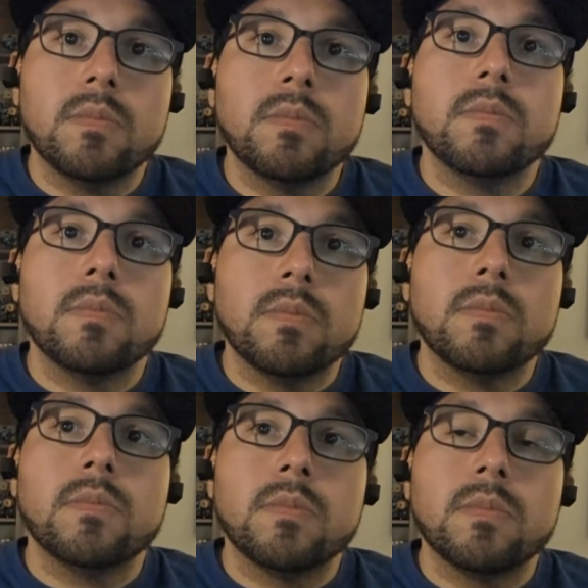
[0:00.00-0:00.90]

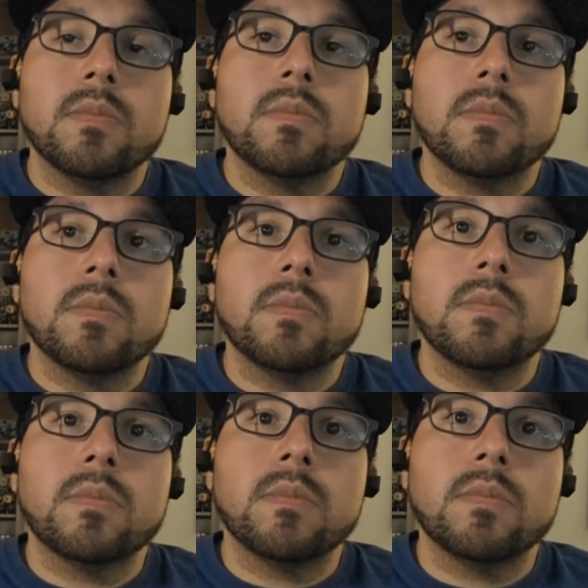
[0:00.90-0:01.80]

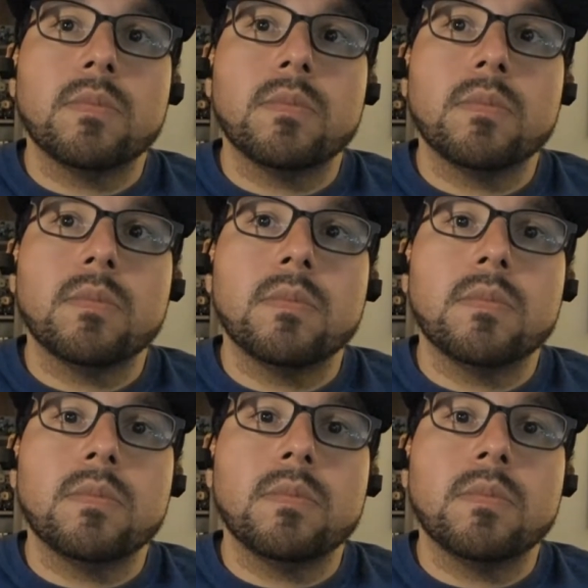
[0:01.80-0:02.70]

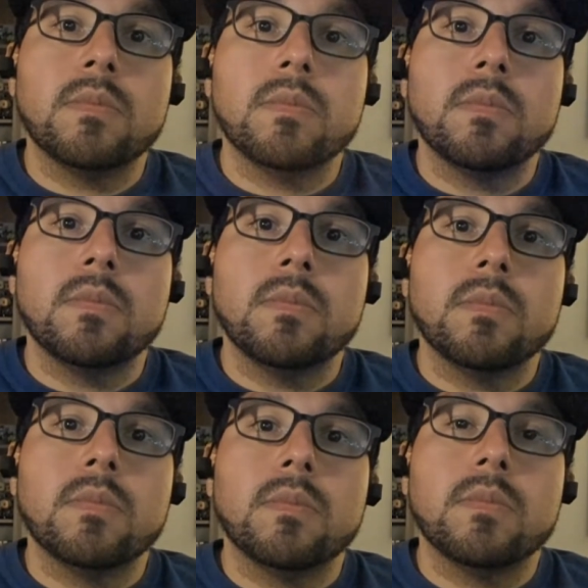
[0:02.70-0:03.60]

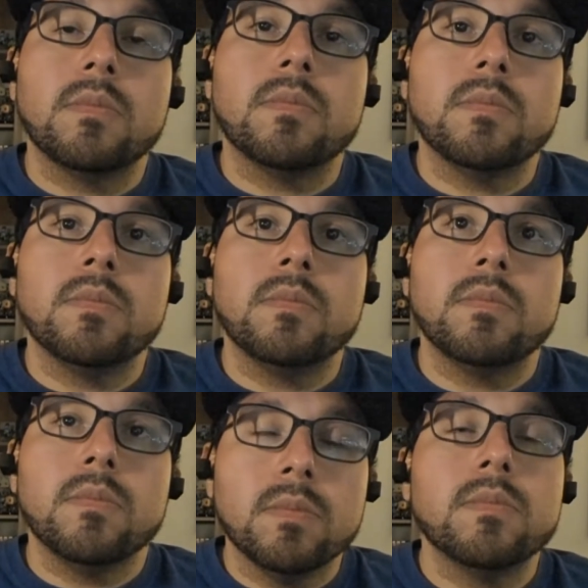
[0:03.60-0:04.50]

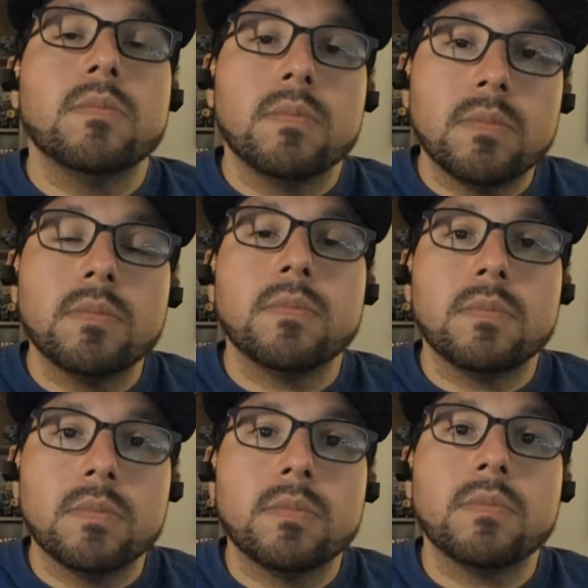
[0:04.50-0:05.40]

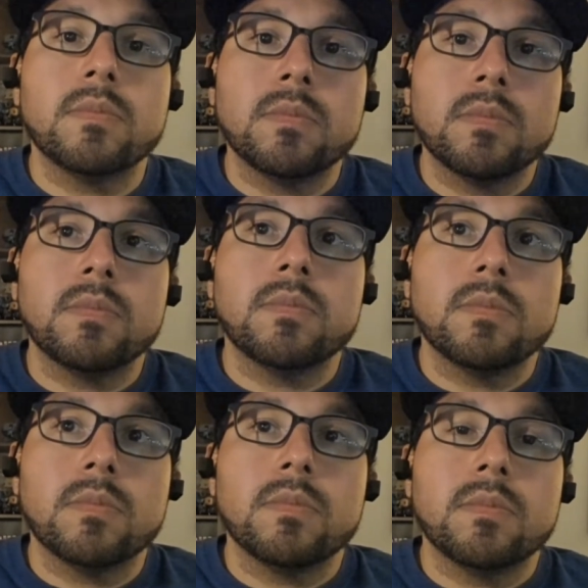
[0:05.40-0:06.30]

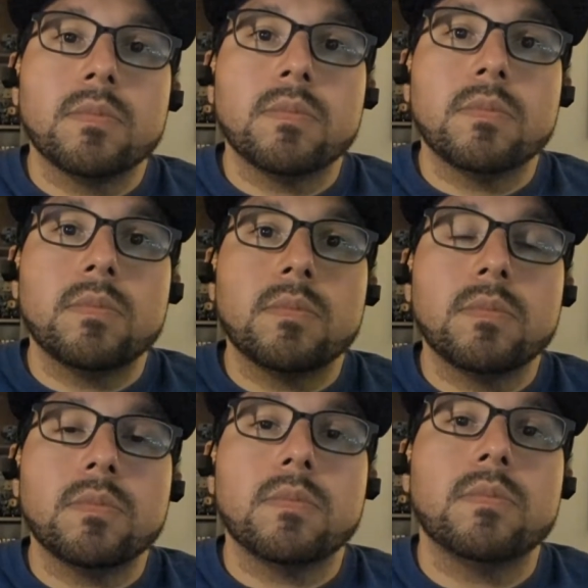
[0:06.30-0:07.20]

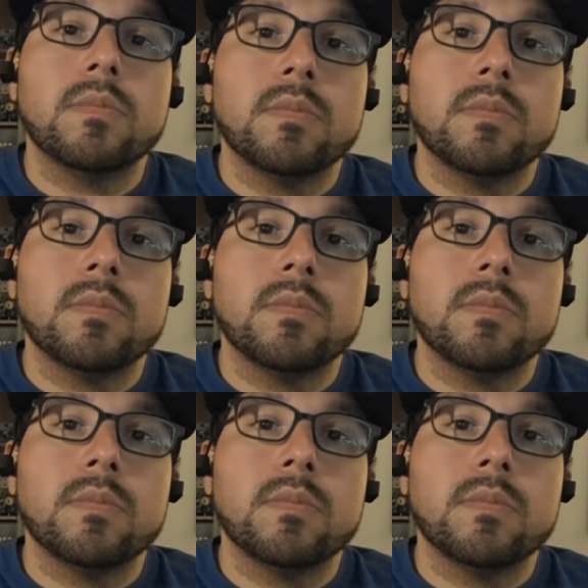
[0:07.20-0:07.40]
No words are spoken by the person on screen.